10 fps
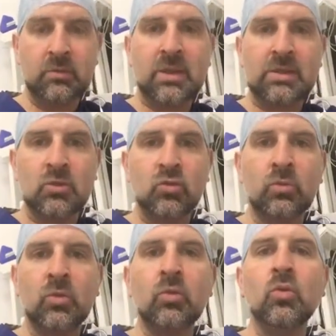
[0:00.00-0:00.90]
That's
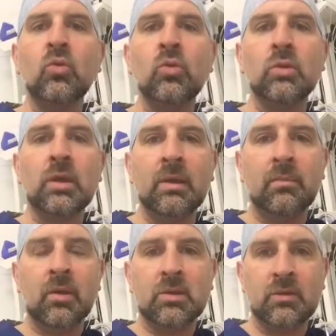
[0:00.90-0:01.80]
normal. All
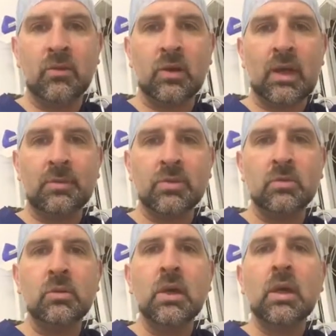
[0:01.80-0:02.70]
implants have got a capsule